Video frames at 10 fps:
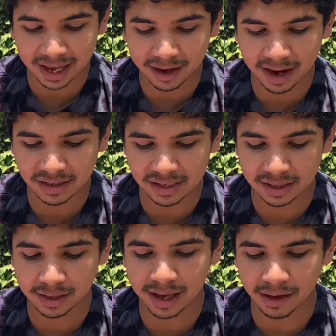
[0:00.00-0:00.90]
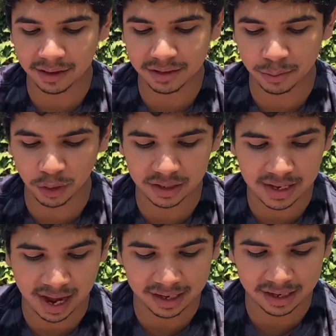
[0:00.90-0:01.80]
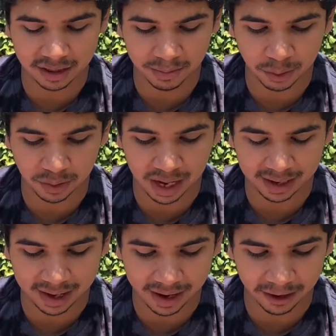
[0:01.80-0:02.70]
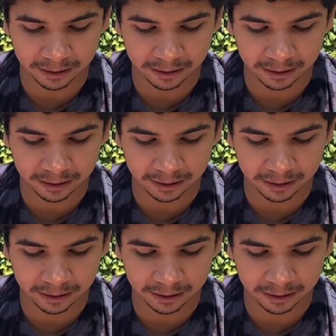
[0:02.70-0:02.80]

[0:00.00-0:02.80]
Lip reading: I'd see the countless Buddhas hiding in the moonlight air.